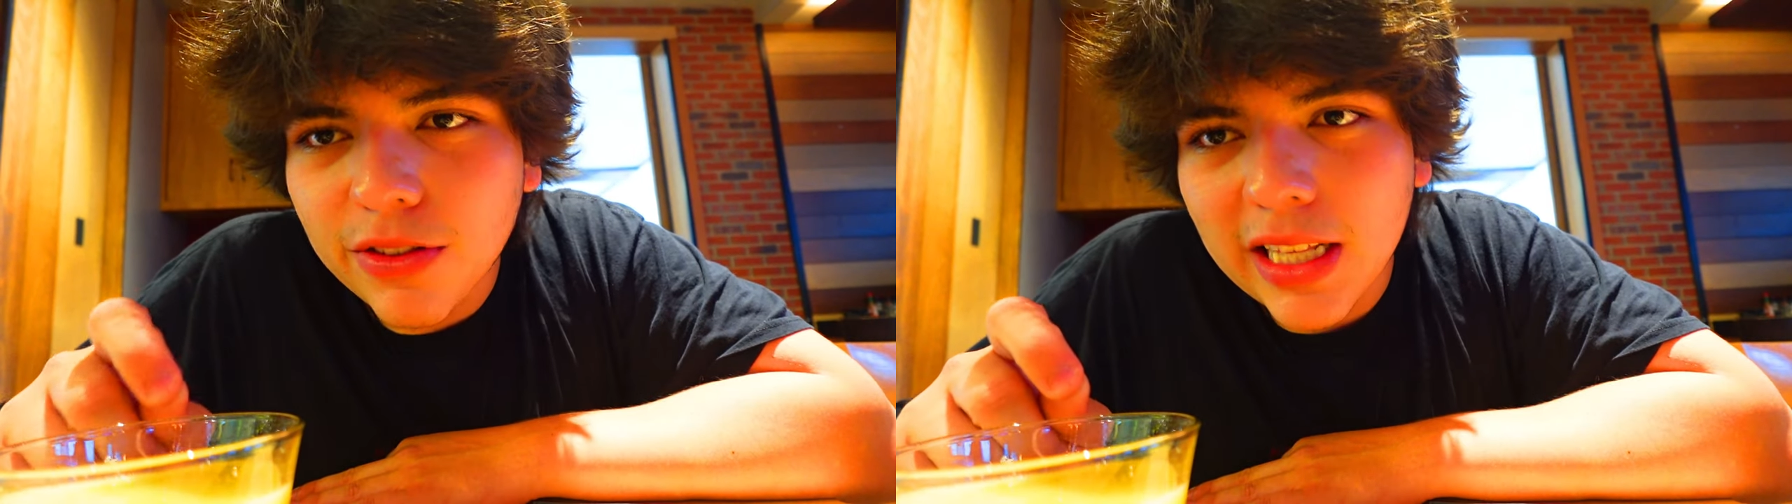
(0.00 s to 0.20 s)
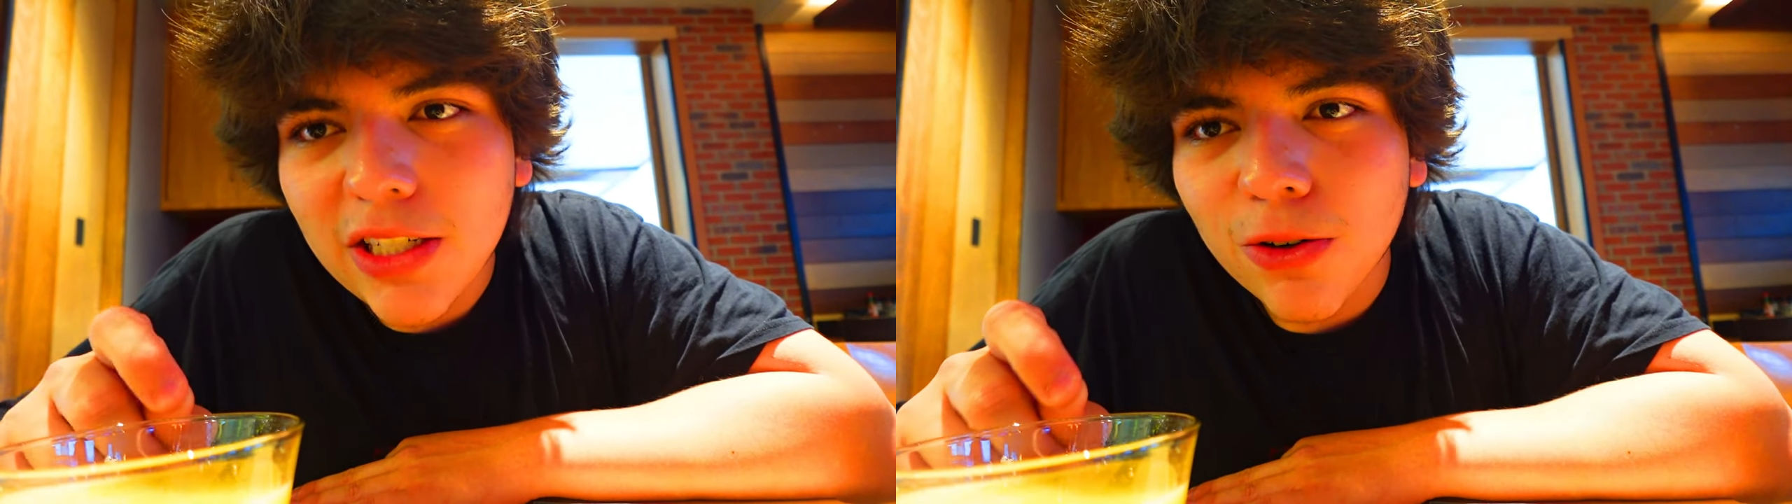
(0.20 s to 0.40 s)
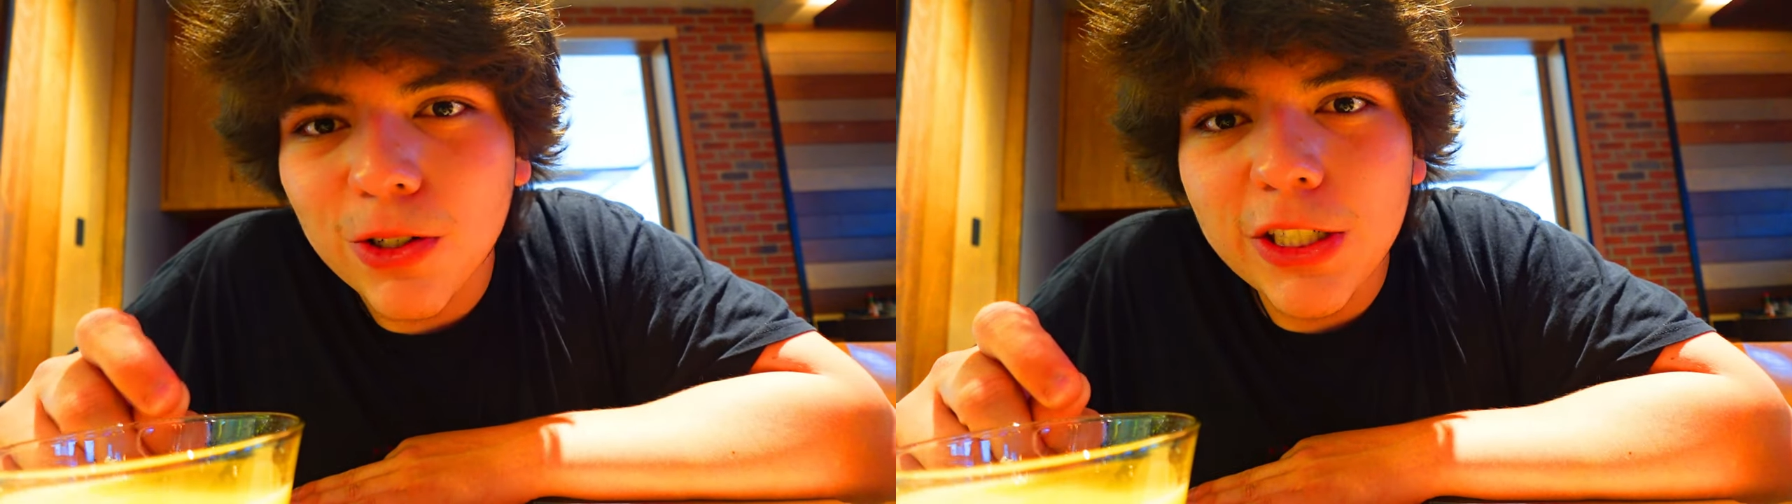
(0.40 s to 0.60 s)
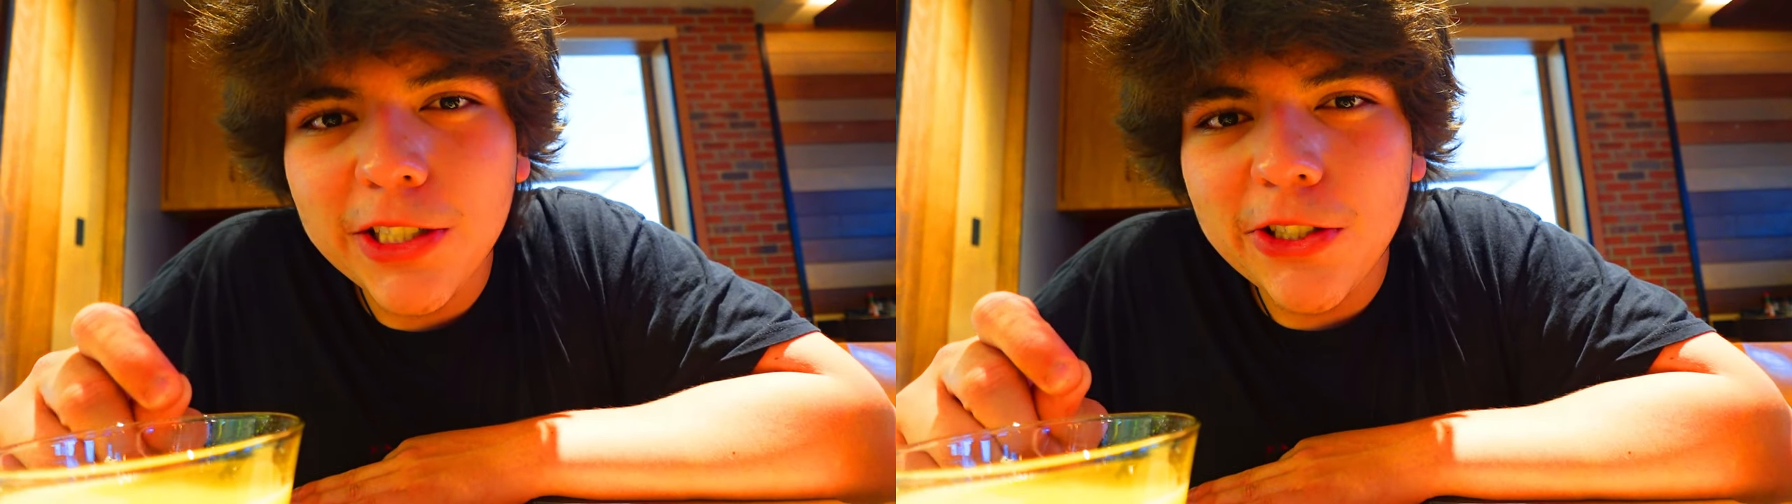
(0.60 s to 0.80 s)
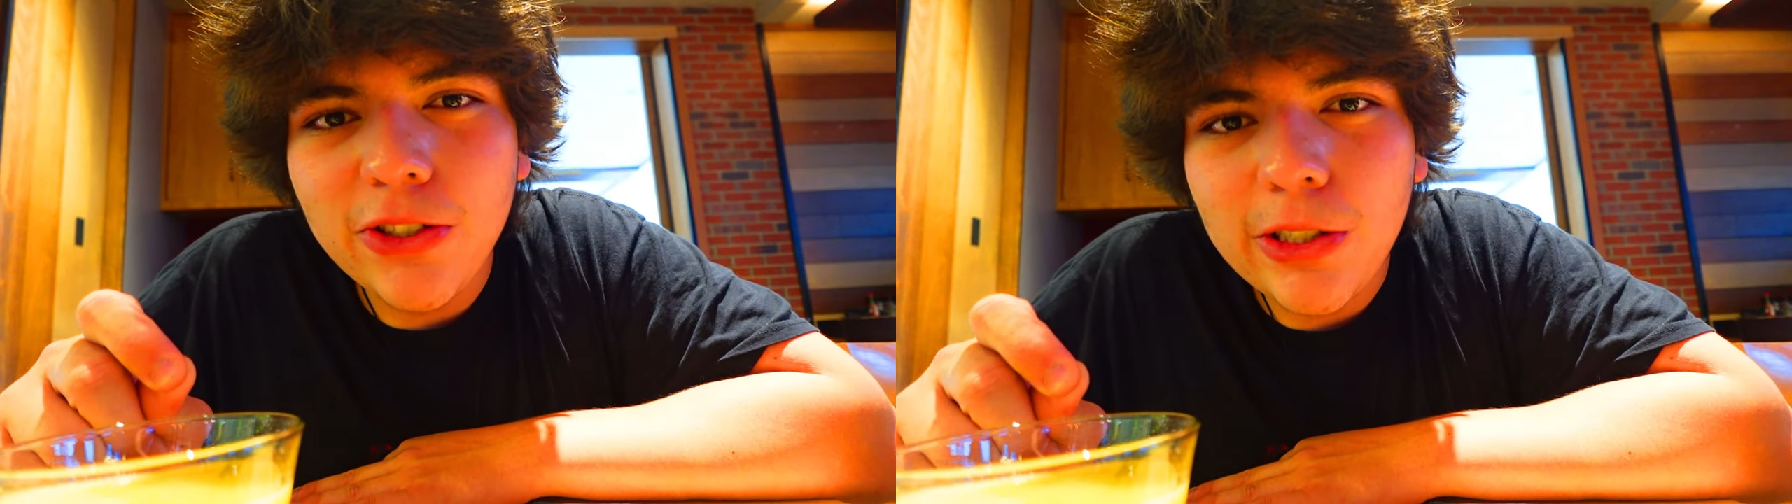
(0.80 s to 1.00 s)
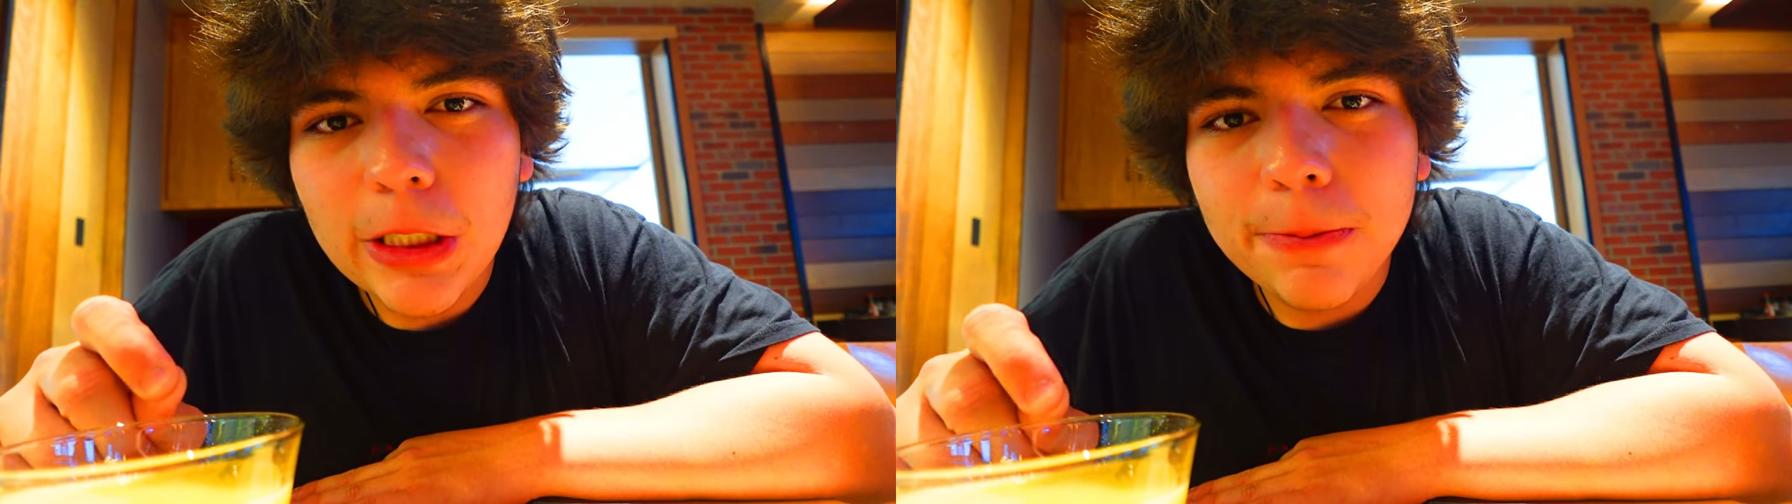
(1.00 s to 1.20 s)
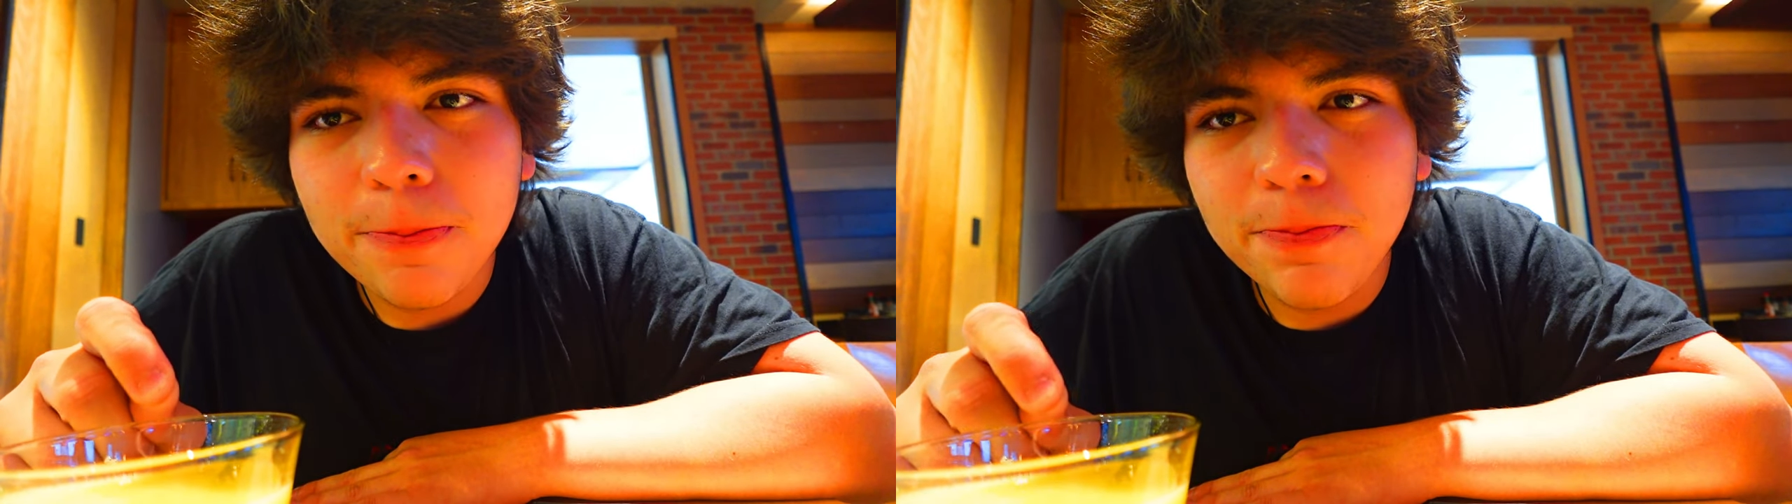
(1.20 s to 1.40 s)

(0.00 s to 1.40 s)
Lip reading: This orange juice,